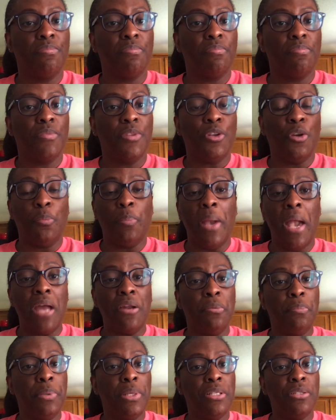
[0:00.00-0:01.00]
Your
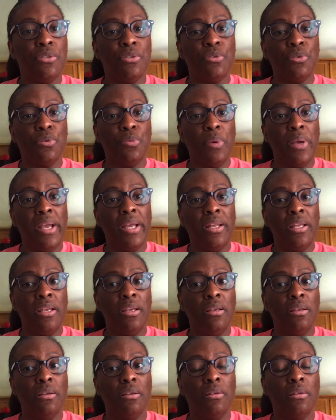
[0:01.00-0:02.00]
pattern pieces are ready.
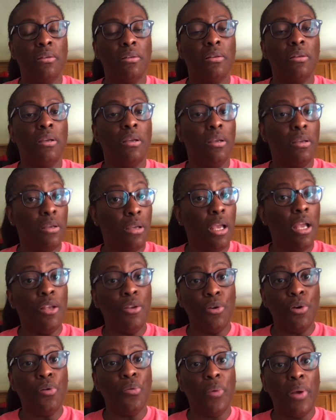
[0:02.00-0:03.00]
And
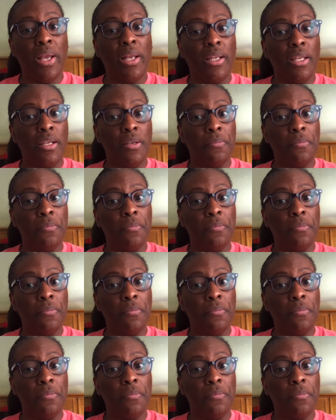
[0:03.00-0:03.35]
you're ready.